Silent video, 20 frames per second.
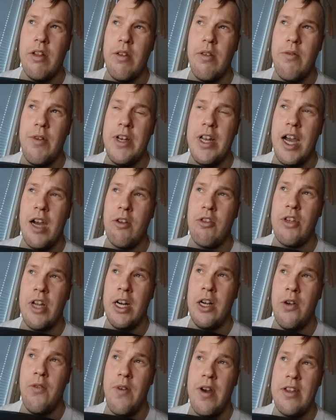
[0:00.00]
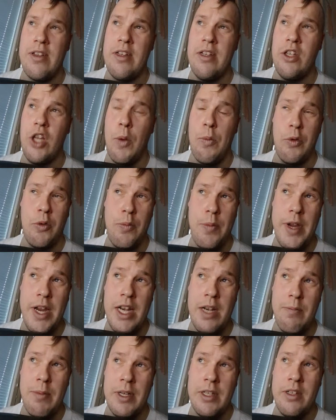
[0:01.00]
without sacrificing top
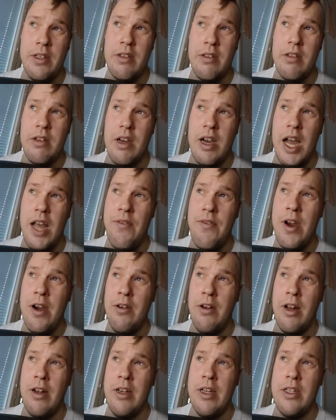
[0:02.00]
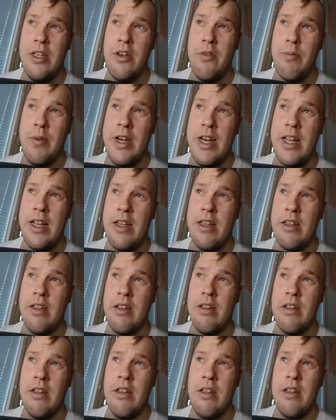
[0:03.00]
speed, but I found that this is pretty
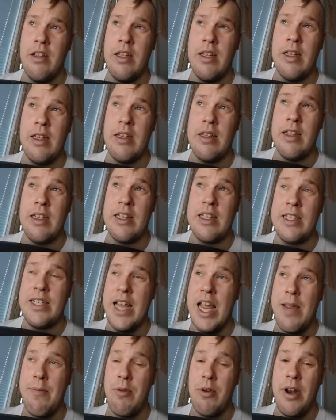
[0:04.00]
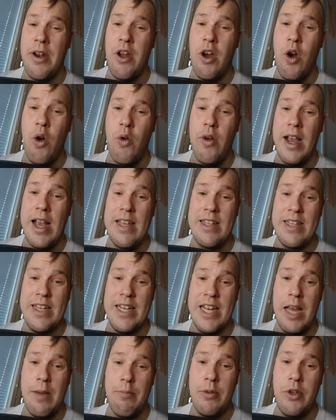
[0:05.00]
stable and okay
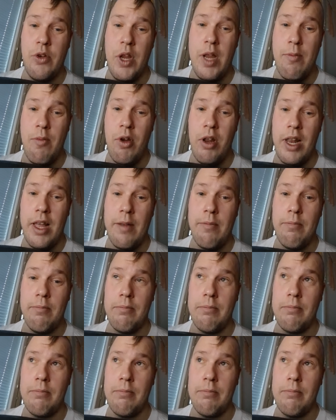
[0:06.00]
setup to Imola.